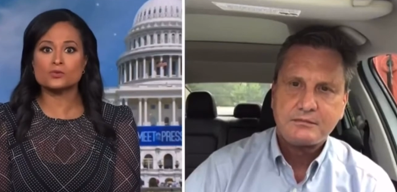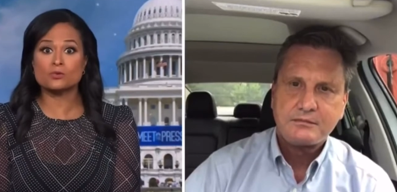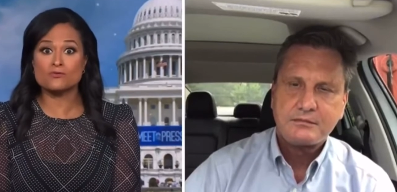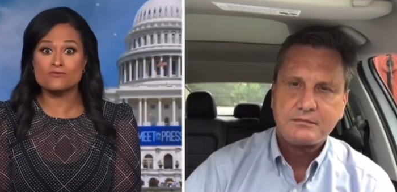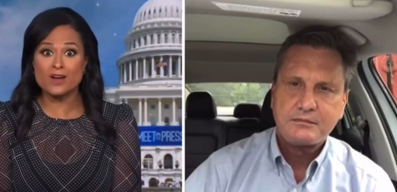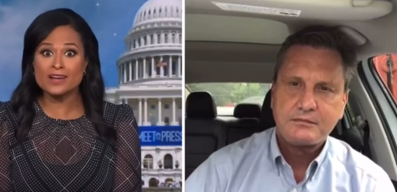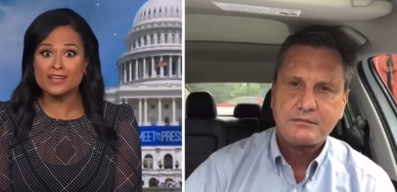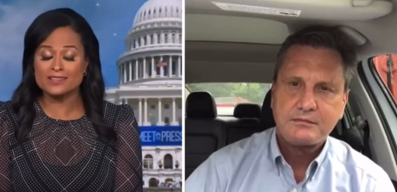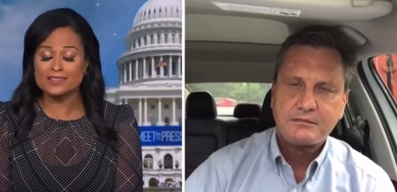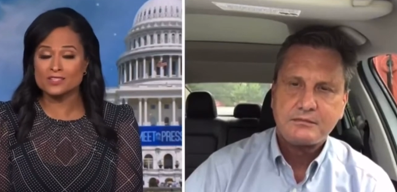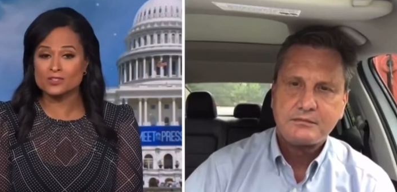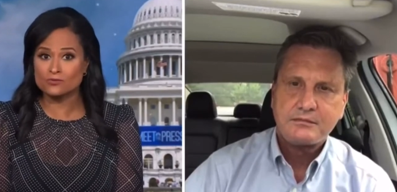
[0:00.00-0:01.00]
Speaker 1: who are running
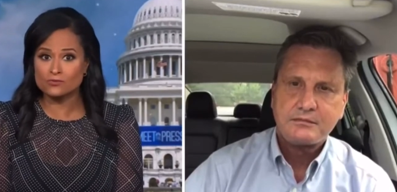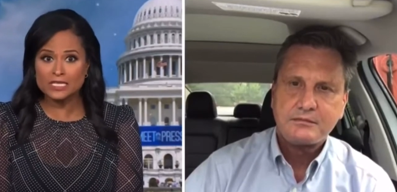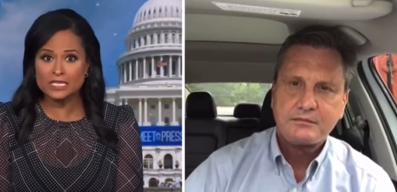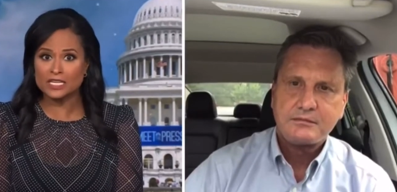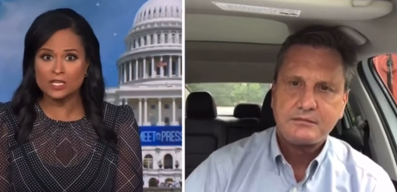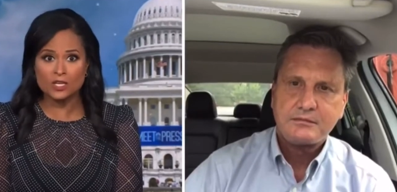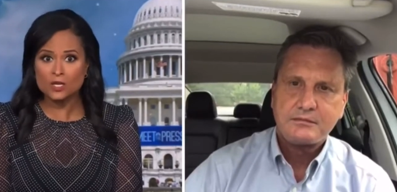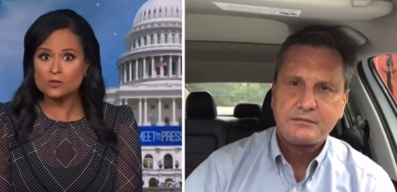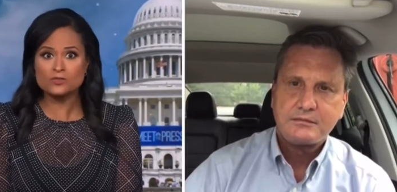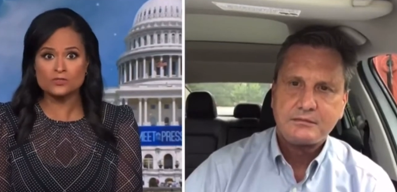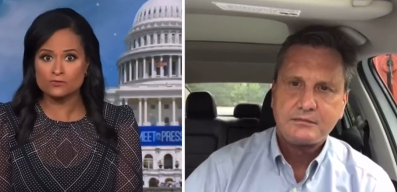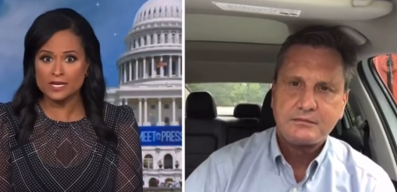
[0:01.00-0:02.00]
in these really
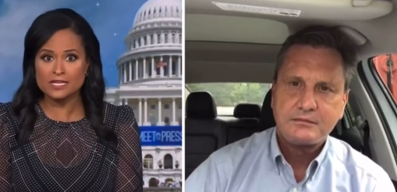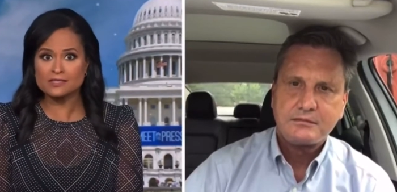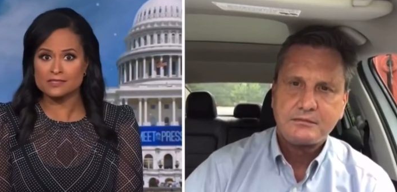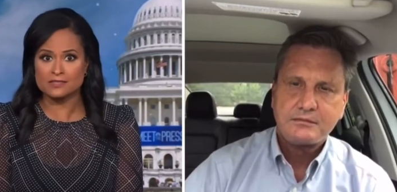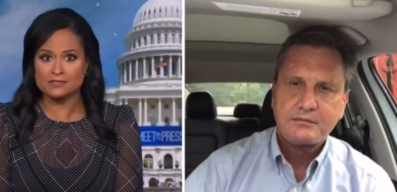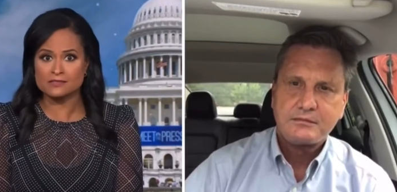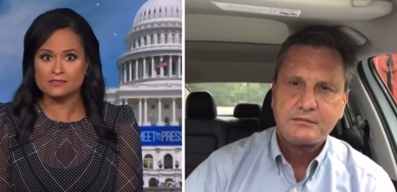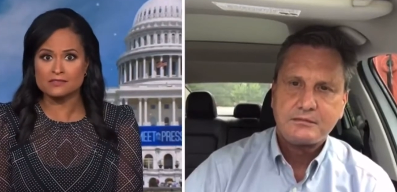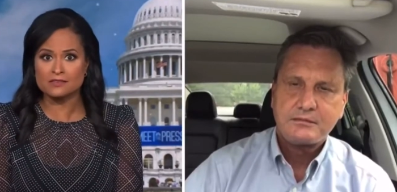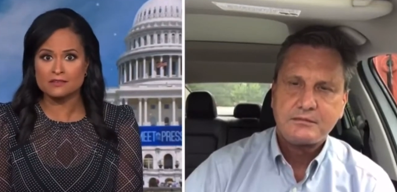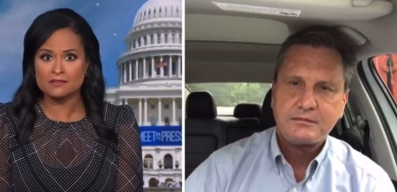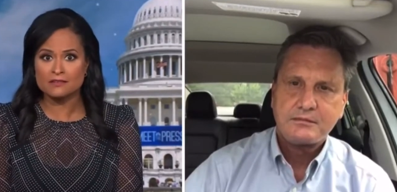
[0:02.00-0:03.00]
close
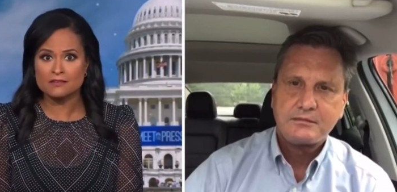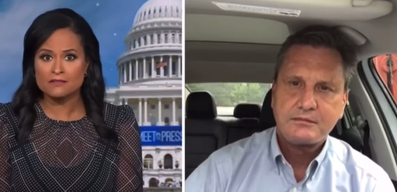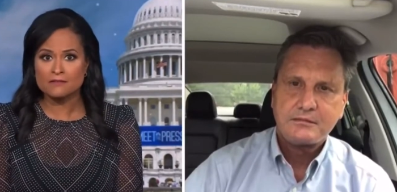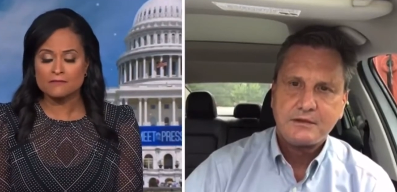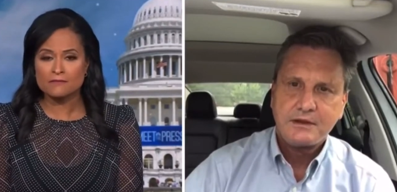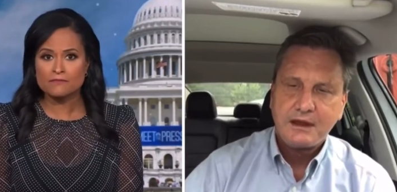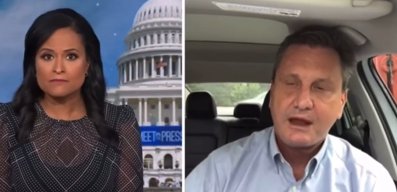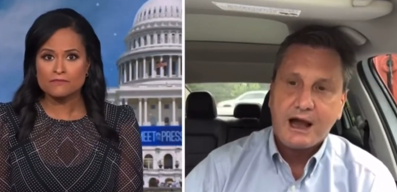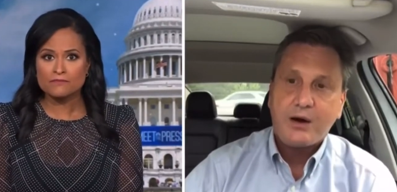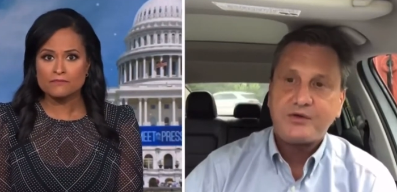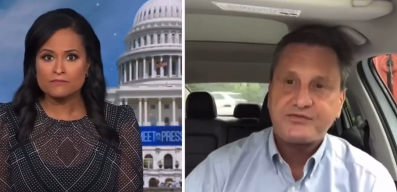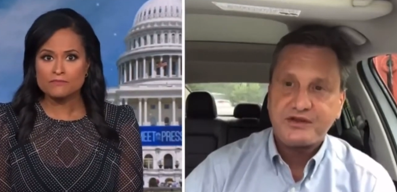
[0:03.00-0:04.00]
races?
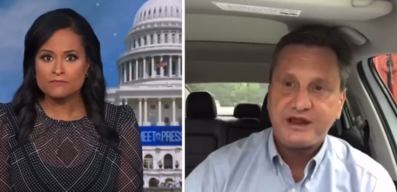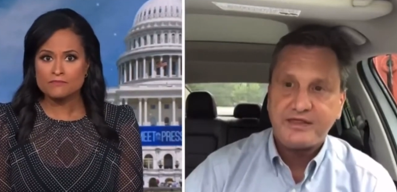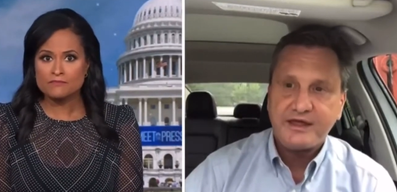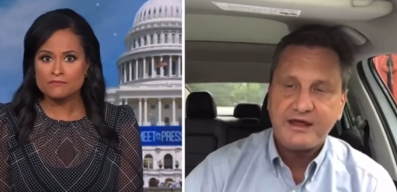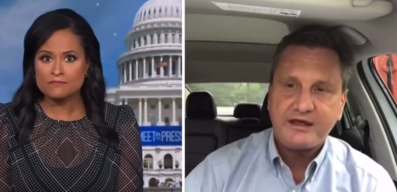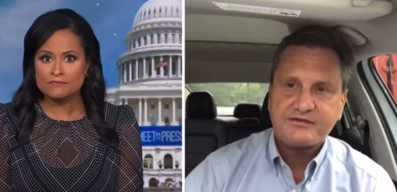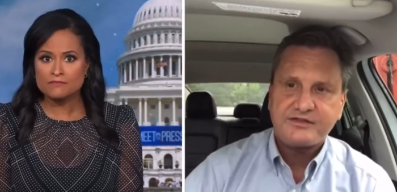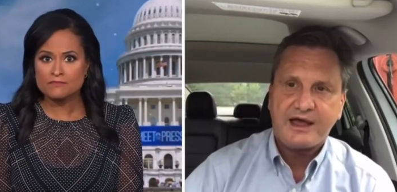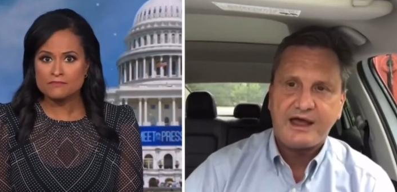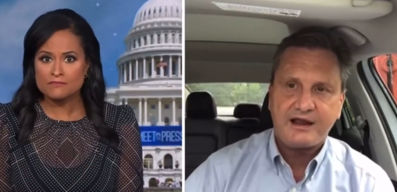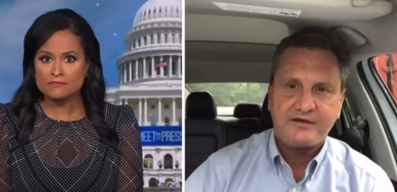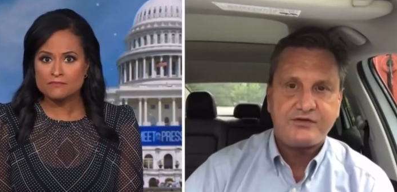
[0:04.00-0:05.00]
Speaker 2: I will say this
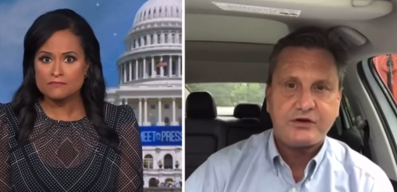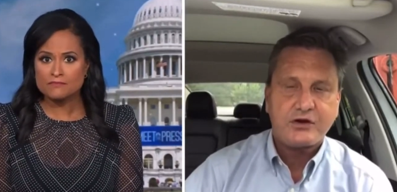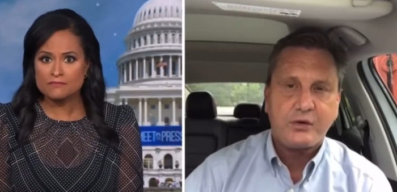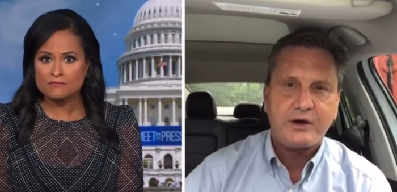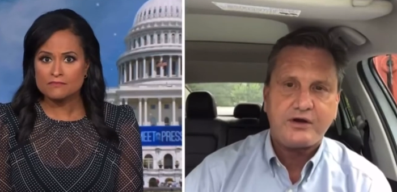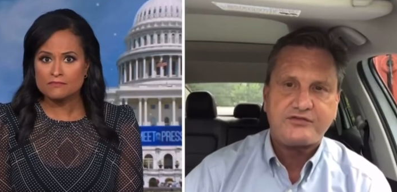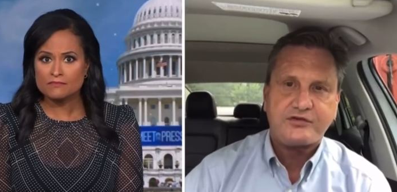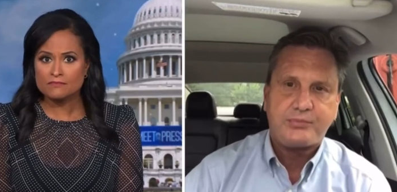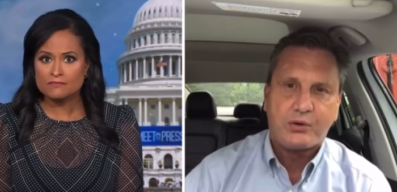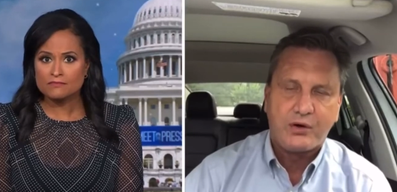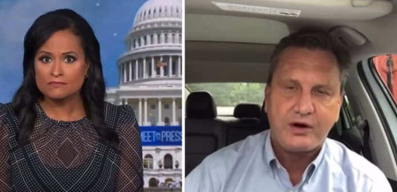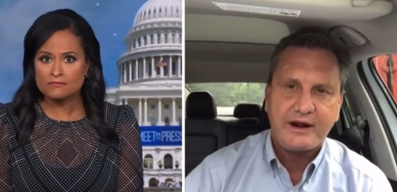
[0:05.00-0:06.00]
that if you're going to
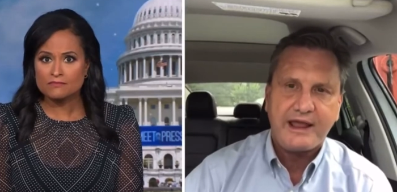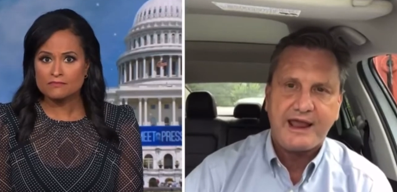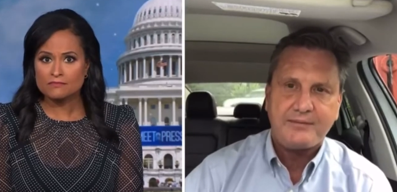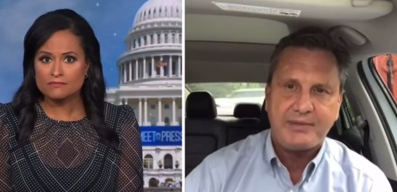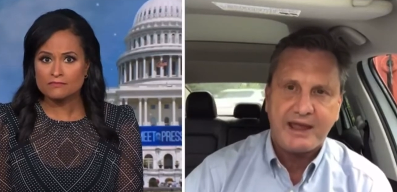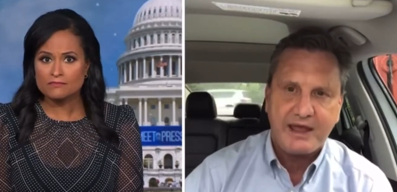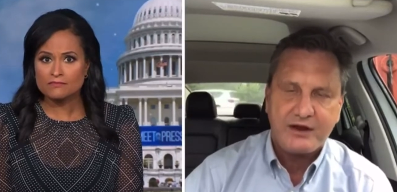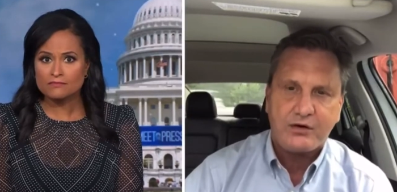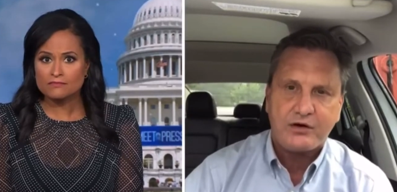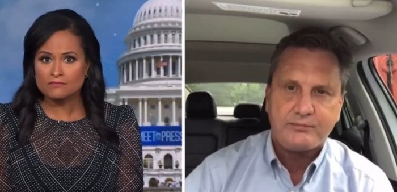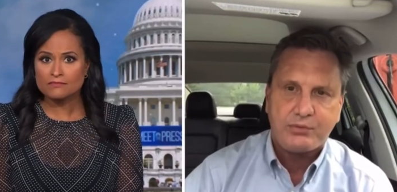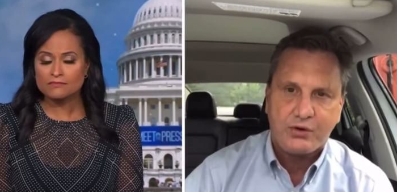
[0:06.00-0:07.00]
support a
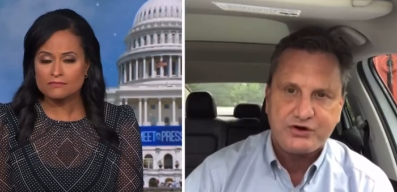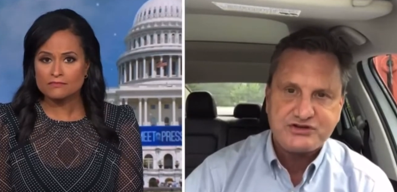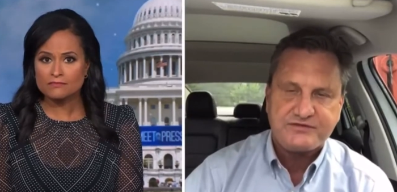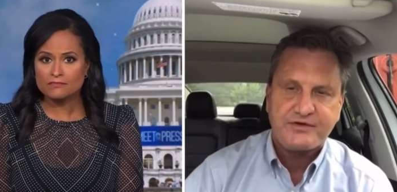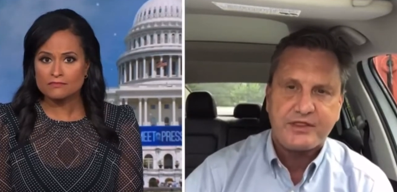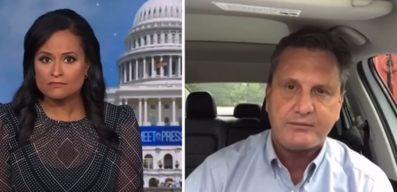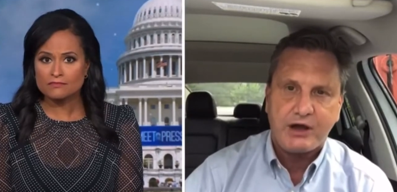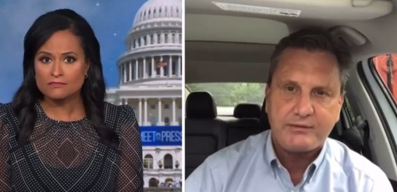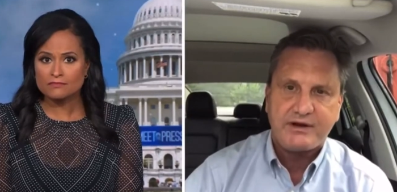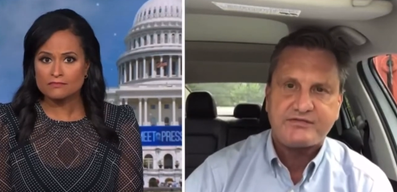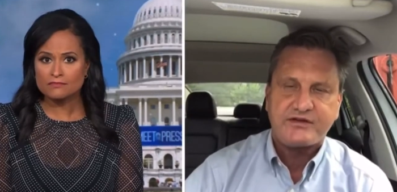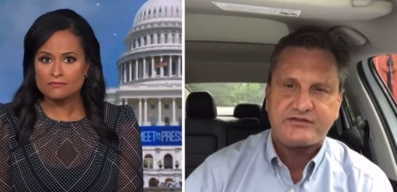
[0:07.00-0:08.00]
ban on abortion from the
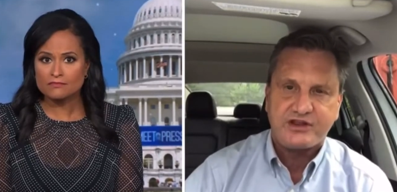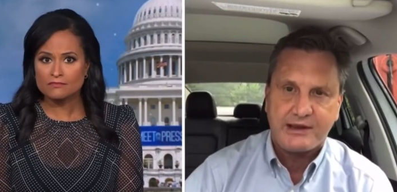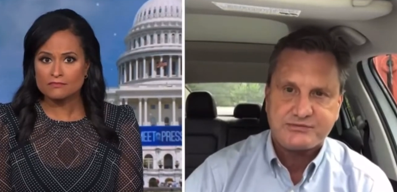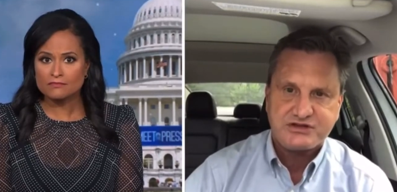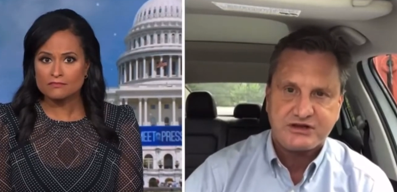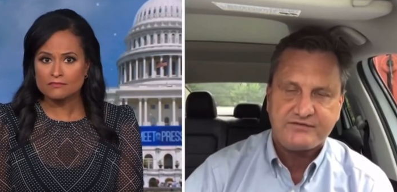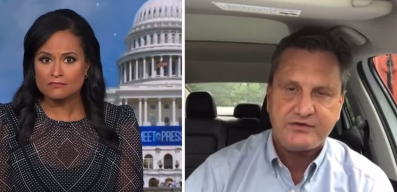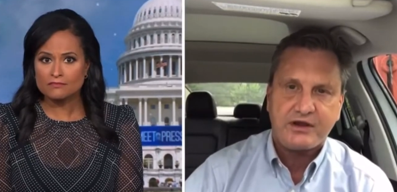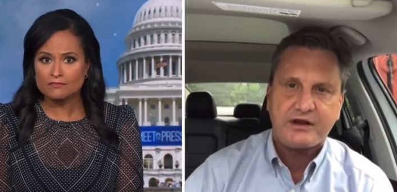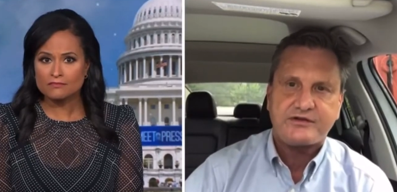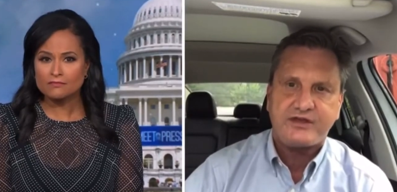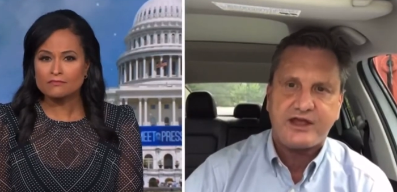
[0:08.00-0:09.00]
moment of conception, if
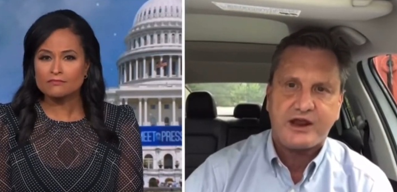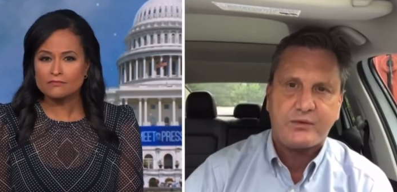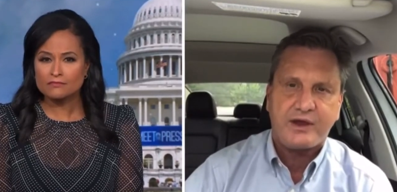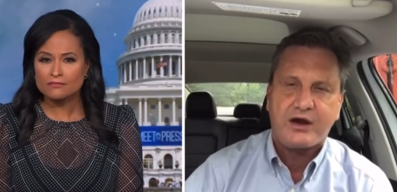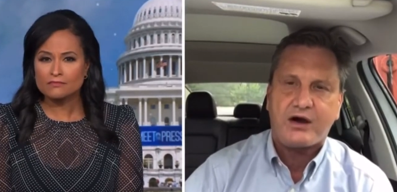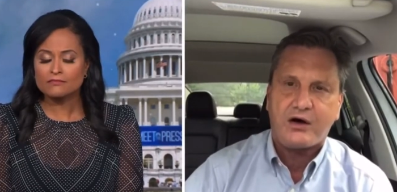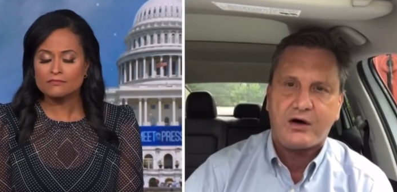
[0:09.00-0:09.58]
you're going to take away